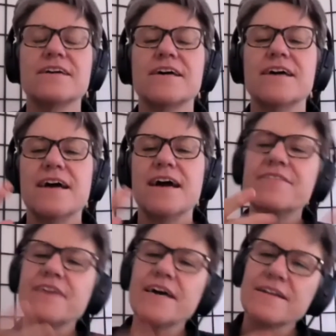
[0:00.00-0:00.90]
And
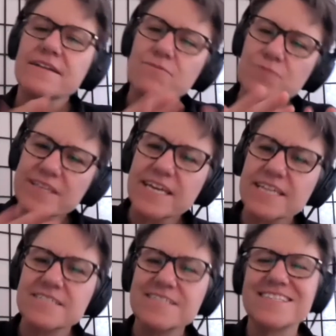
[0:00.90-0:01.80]
then we'd get
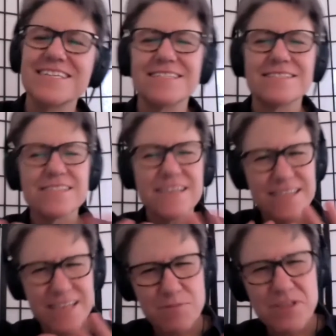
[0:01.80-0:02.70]
into scenes and
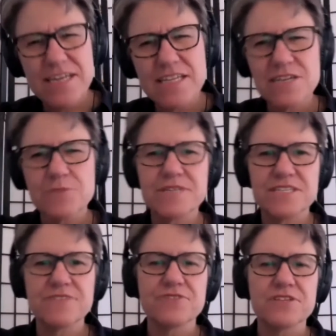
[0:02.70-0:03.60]
they played a little bit
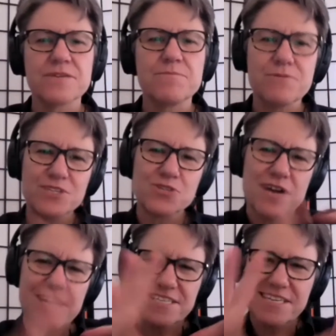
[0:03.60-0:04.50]
differently, but we
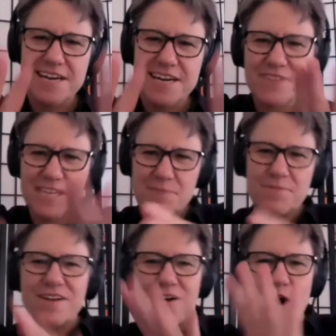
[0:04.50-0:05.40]
tried to kind of keep
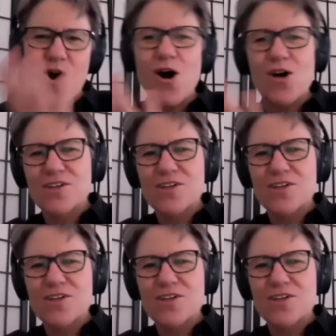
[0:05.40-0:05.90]
it all